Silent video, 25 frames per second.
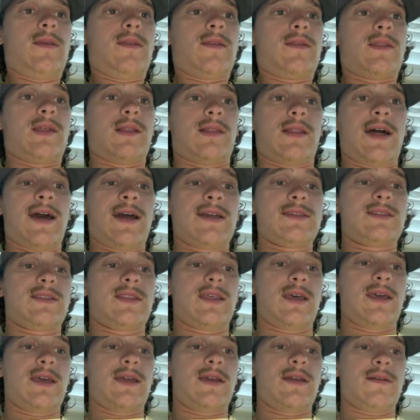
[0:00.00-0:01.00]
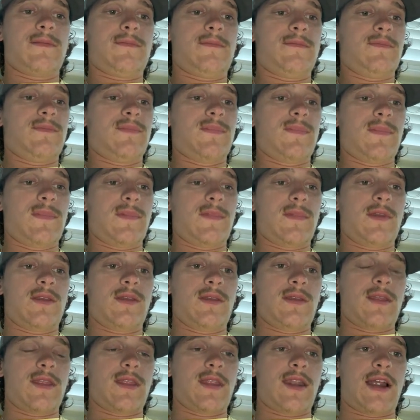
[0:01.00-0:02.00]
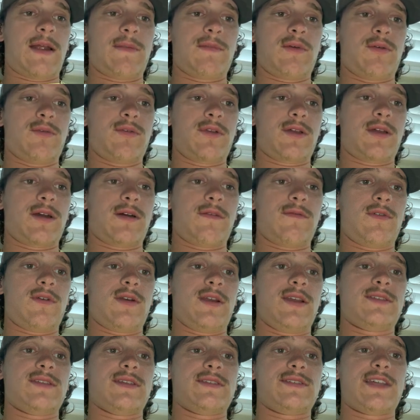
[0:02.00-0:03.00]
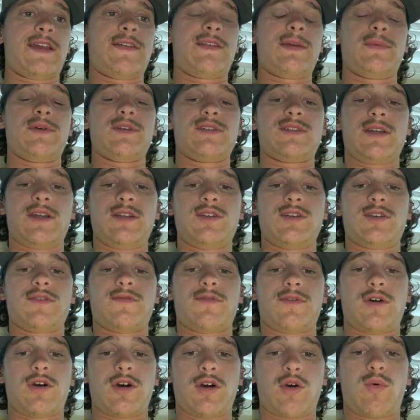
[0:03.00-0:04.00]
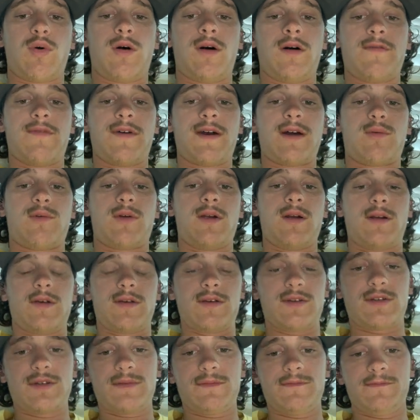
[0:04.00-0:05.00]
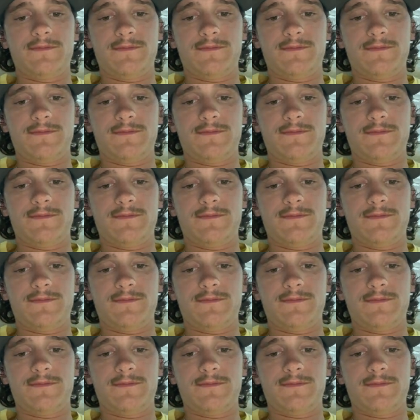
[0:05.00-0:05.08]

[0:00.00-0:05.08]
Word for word: The last thing that I'm going to cover is the safety procedures for unqualified workers.